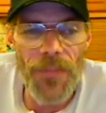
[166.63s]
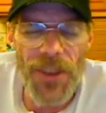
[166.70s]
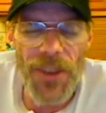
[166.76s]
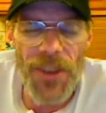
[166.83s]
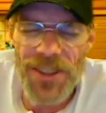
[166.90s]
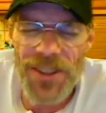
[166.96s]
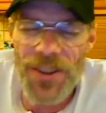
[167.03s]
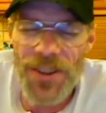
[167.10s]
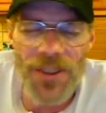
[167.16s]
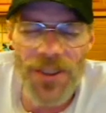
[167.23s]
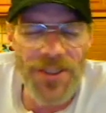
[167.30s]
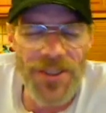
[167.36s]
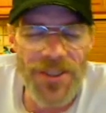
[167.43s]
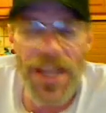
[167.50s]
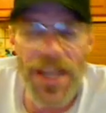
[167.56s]
the
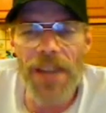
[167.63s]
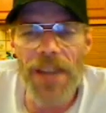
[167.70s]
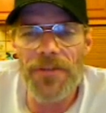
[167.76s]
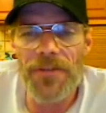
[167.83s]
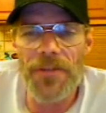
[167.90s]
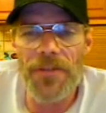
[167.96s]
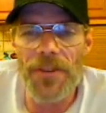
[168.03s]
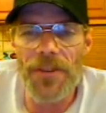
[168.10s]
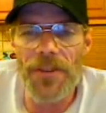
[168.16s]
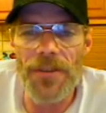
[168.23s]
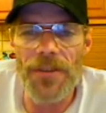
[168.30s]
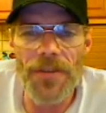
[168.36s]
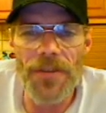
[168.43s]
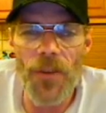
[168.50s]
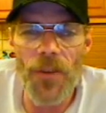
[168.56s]
staff,
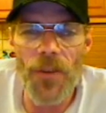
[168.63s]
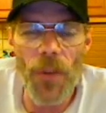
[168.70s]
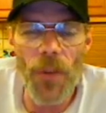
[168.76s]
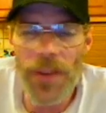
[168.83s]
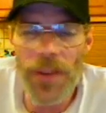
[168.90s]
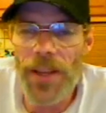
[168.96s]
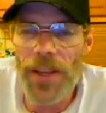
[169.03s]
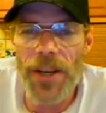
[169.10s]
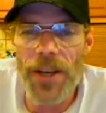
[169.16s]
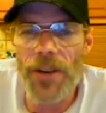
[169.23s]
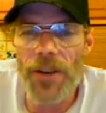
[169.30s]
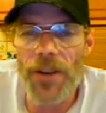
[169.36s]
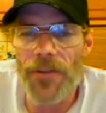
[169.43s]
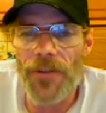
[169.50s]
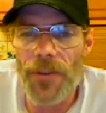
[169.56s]
the way they
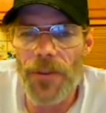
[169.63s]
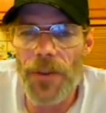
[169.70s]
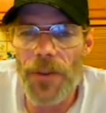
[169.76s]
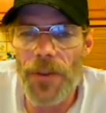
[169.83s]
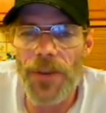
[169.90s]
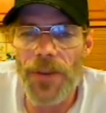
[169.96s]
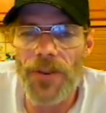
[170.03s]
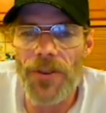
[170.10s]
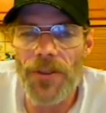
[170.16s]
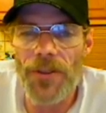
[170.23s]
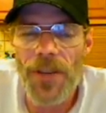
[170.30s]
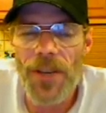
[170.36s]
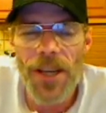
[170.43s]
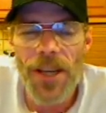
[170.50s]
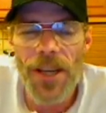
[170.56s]
cared for the patients.